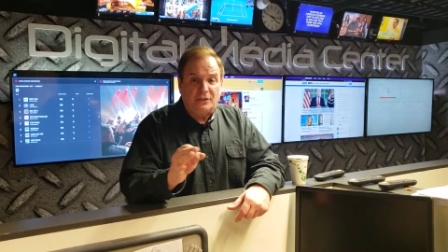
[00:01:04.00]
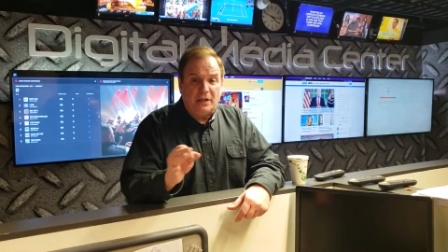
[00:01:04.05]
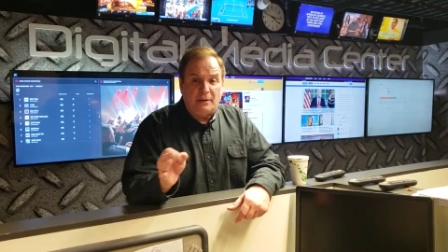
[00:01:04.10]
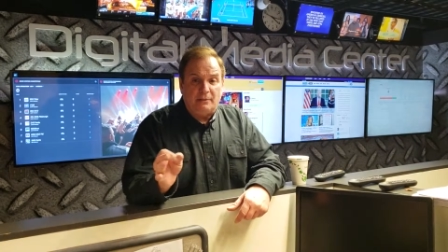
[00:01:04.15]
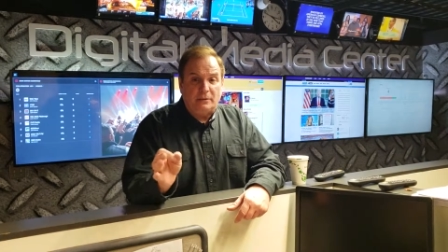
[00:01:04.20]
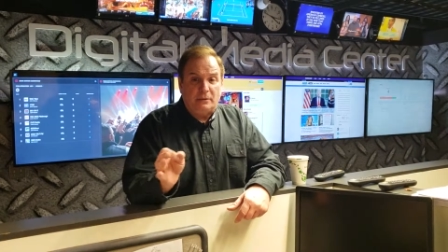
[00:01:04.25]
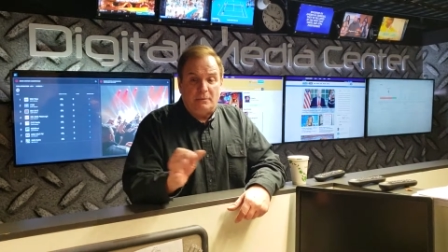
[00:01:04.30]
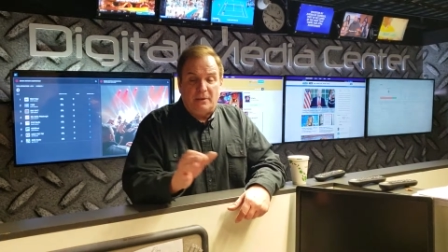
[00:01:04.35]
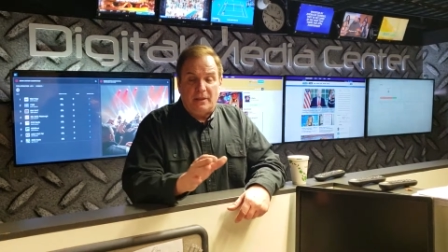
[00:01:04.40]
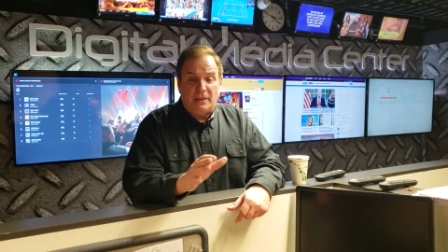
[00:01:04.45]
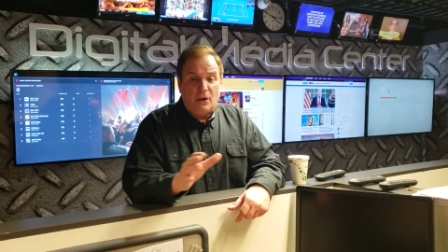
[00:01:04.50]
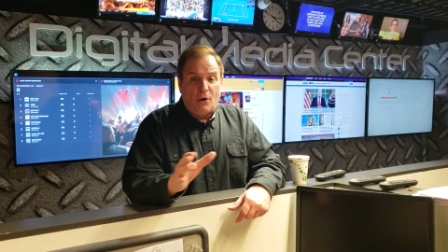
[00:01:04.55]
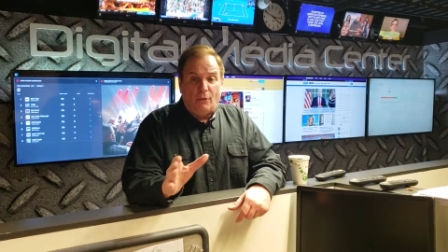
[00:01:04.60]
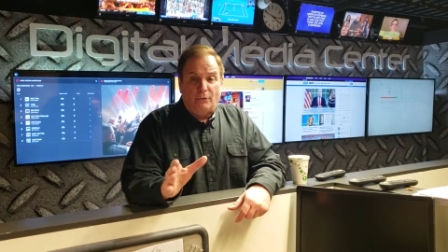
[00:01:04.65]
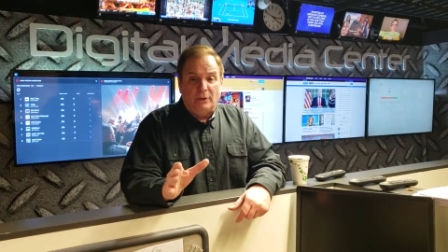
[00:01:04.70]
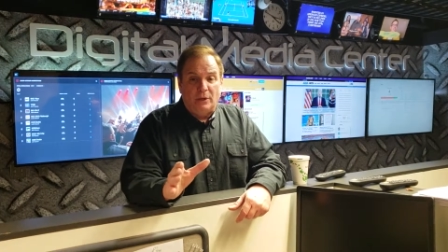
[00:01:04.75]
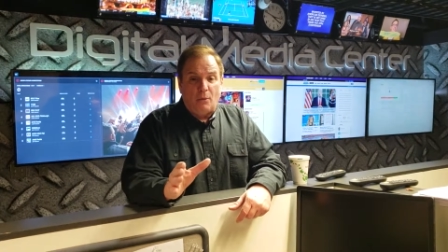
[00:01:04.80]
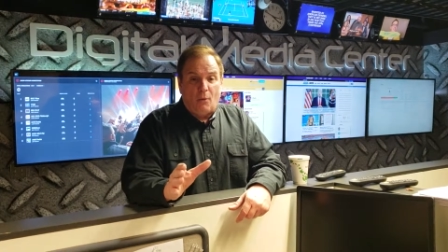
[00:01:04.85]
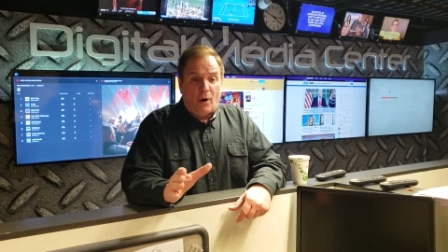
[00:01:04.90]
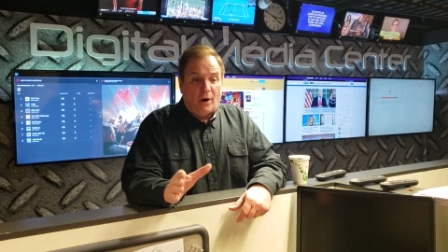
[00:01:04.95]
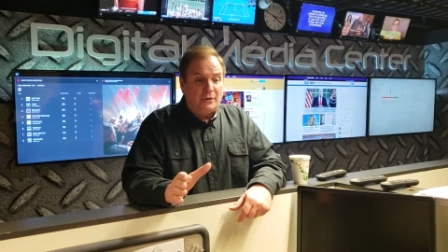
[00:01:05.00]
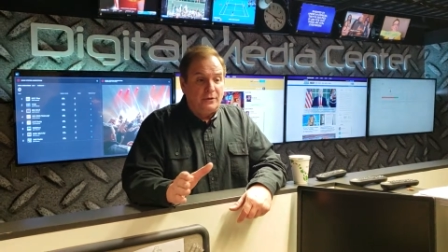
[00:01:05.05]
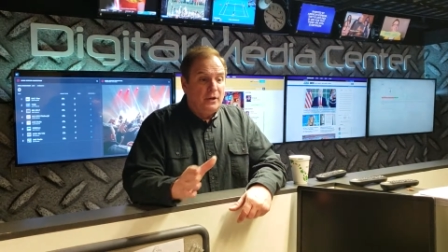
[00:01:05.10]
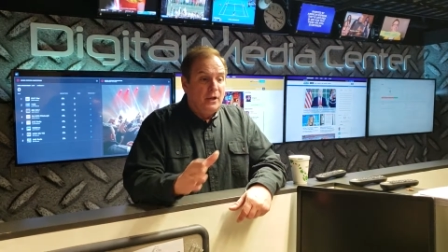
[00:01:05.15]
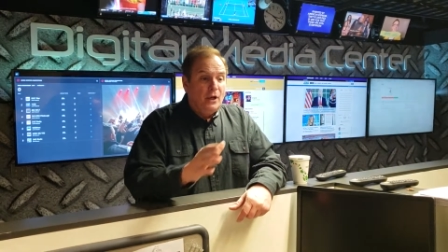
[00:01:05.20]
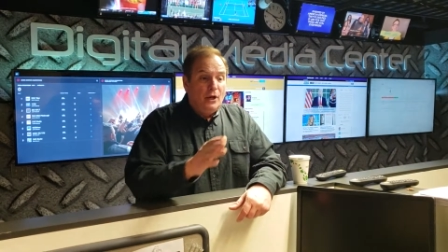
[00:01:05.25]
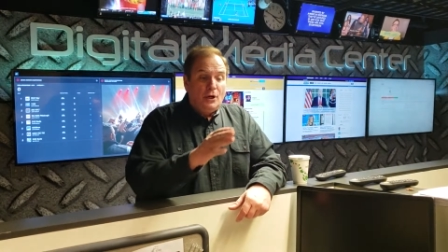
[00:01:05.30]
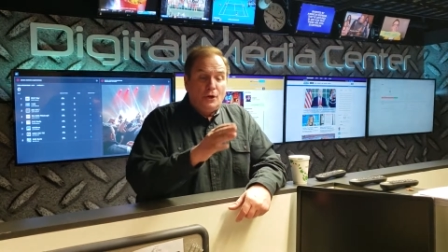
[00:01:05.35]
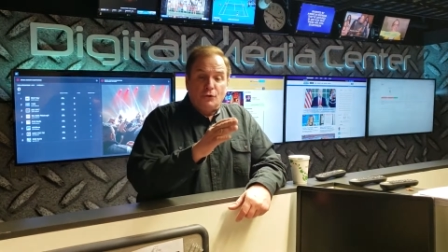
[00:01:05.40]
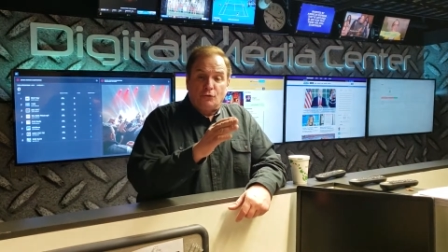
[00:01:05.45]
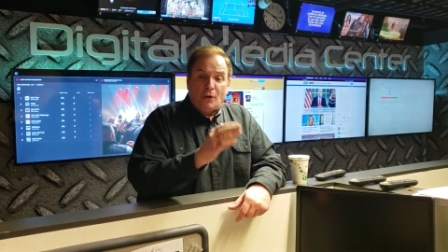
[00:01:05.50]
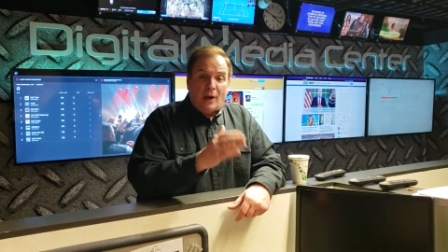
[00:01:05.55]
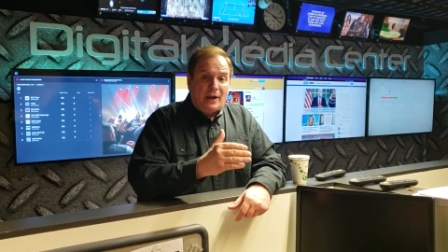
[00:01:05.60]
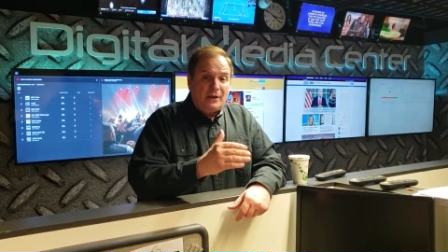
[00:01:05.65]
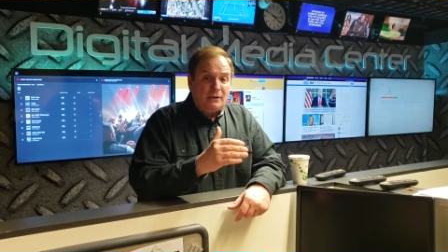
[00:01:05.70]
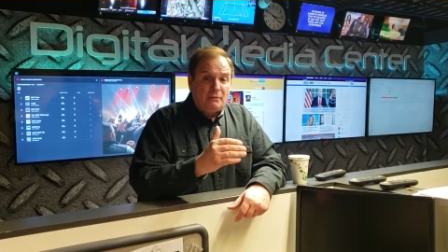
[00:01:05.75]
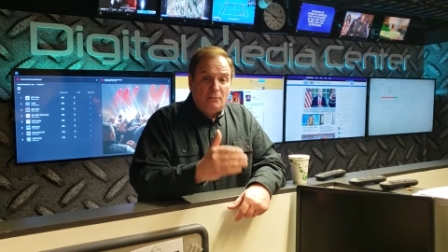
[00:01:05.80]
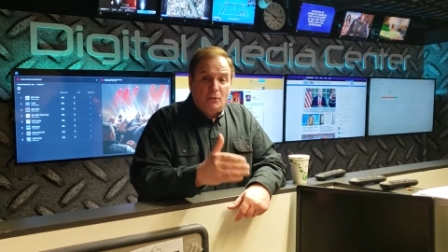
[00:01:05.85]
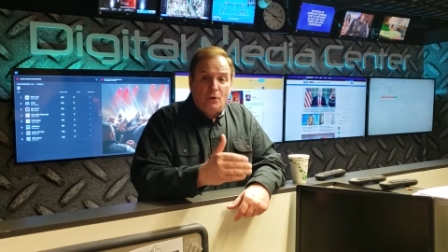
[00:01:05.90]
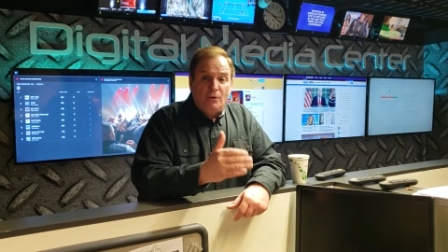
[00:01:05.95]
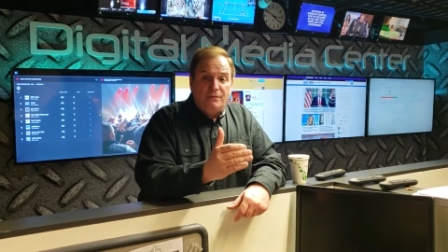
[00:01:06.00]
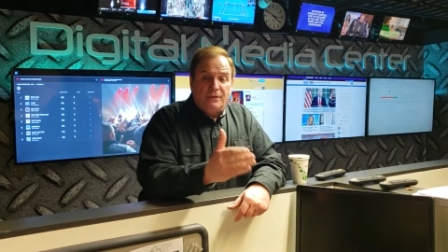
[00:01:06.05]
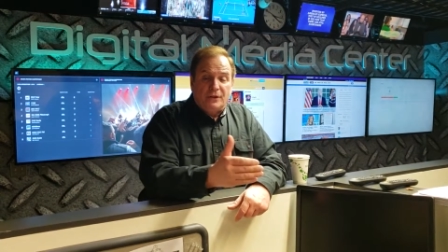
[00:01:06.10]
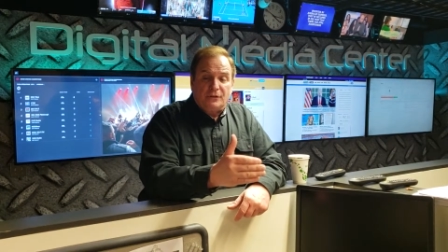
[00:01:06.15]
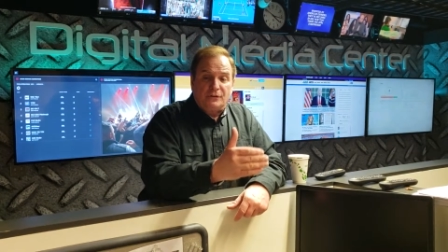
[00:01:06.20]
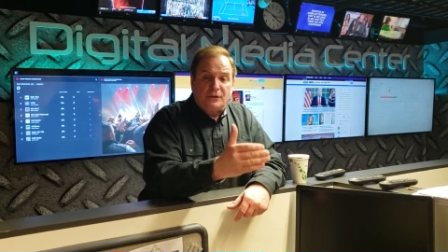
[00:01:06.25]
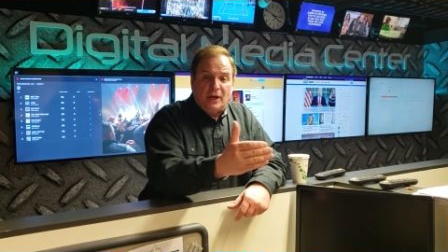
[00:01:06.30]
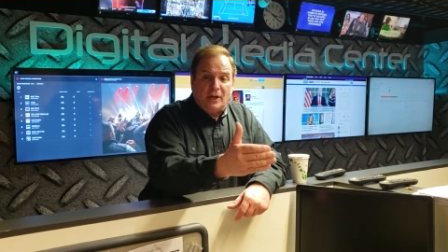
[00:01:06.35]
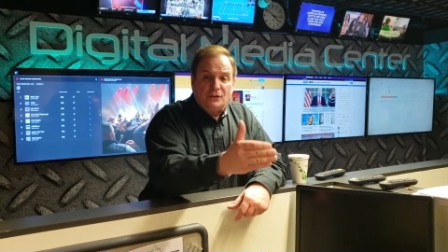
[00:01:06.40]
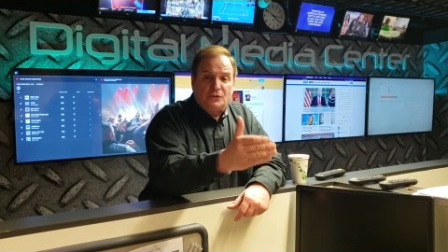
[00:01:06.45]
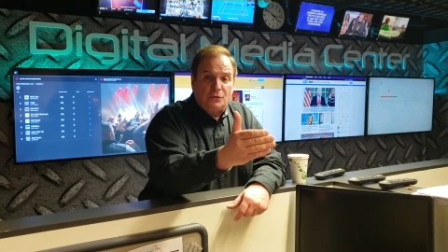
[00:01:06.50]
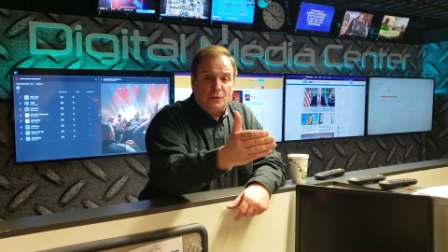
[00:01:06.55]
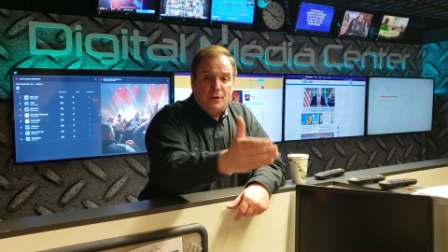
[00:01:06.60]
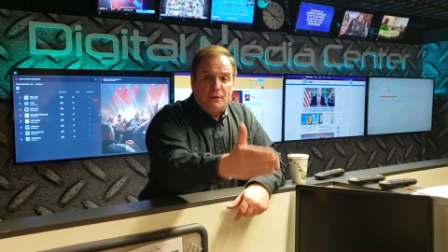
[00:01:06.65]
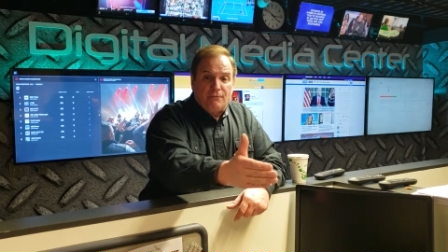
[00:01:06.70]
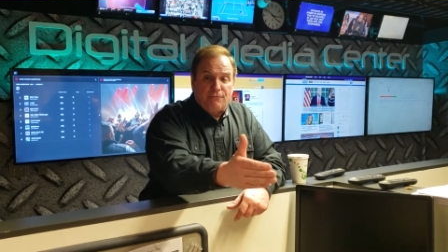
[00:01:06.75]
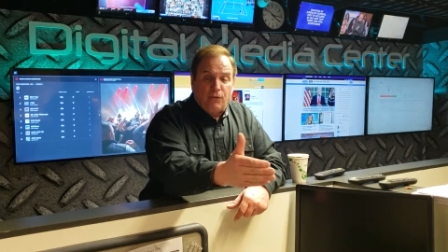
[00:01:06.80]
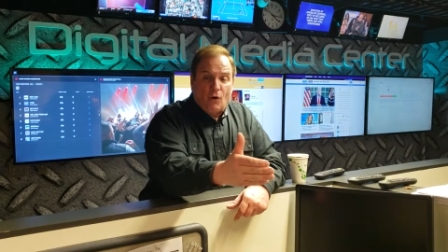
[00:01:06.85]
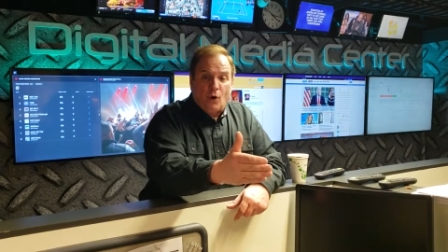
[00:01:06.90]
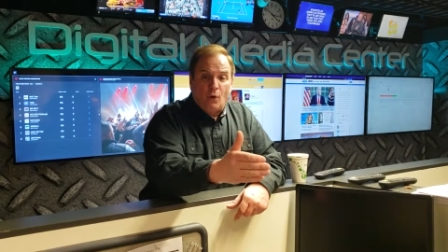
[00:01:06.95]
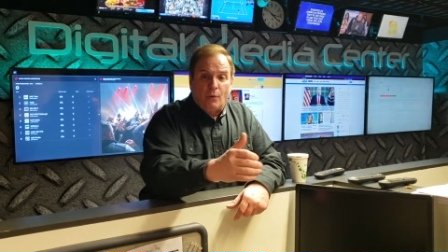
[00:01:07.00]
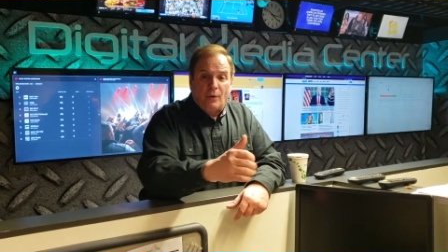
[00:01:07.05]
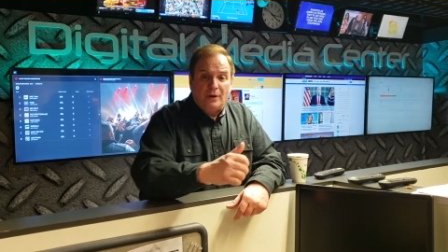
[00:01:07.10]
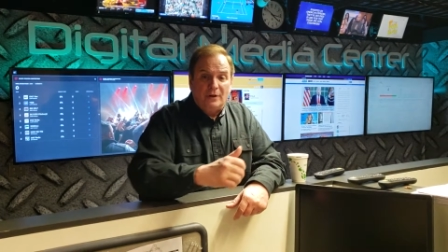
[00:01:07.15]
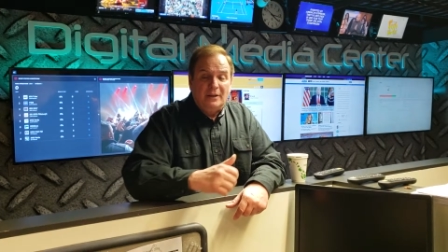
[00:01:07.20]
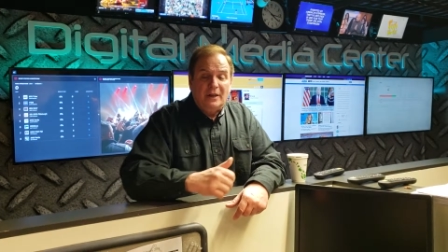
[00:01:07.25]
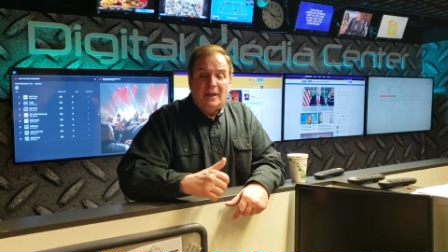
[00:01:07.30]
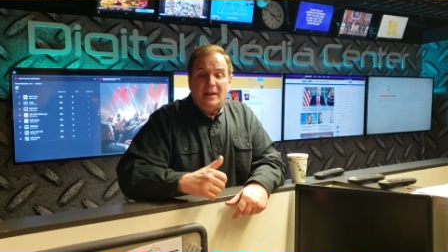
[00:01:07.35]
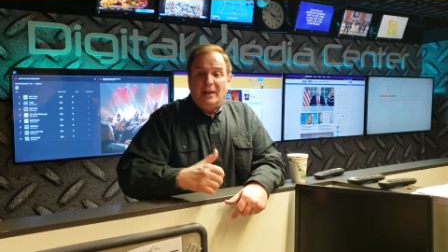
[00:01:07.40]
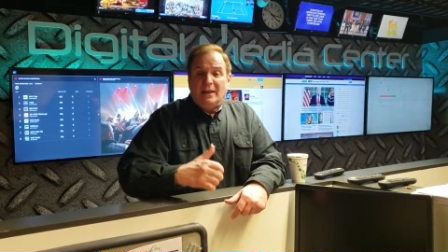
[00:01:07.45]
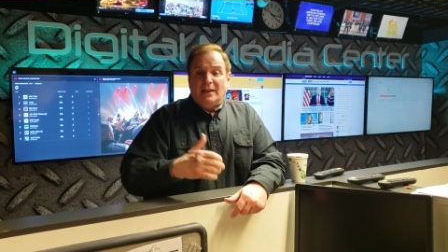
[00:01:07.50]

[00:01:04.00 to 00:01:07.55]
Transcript: seems to be the only one trying to move this country forward.